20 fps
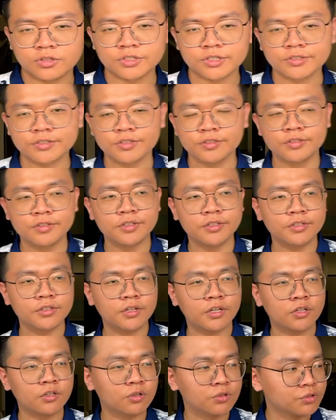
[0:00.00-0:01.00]
just tinting,
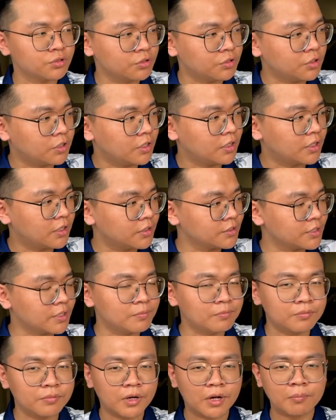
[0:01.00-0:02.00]
and also
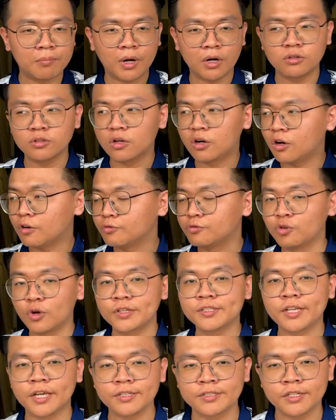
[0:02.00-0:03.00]
some amount of
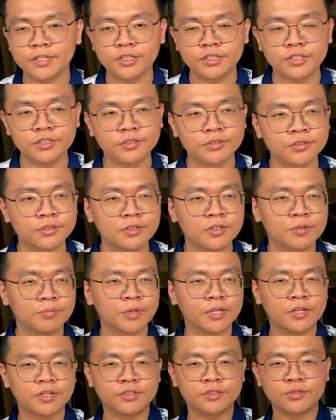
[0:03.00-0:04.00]
noise cancellation,
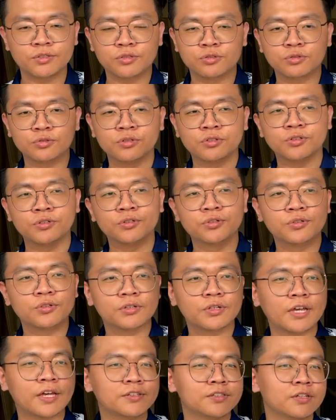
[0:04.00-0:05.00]
because to
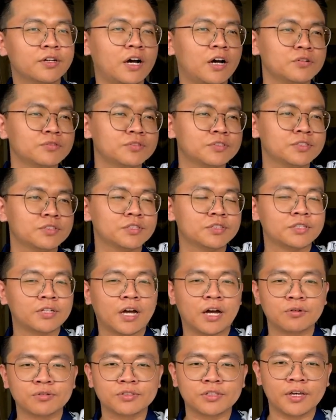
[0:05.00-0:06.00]
cancel out the
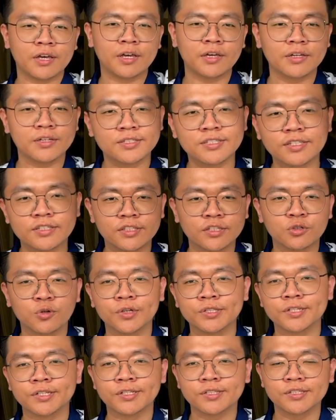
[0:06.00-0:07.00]
outside city
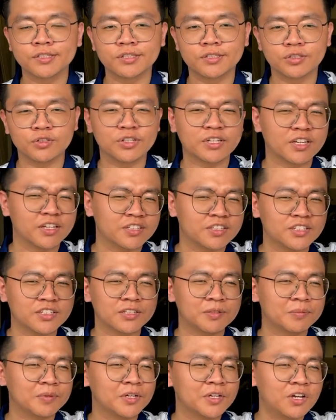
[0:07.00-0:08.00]
noises. So you can hear
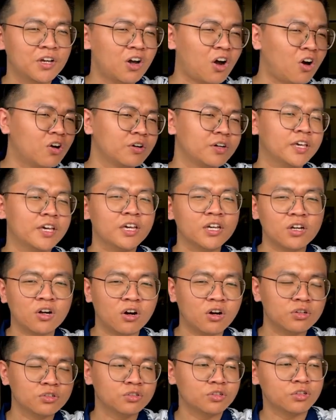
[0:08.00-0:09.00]
the honking,
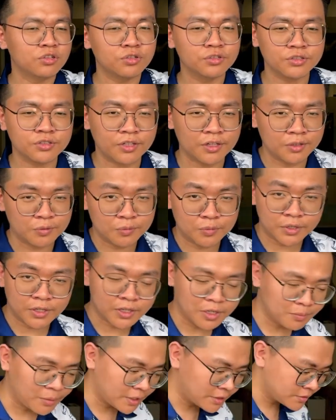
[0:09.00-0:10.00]
all those, then we can
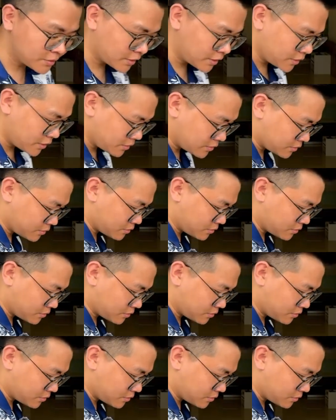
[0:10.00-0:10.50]
come back inside.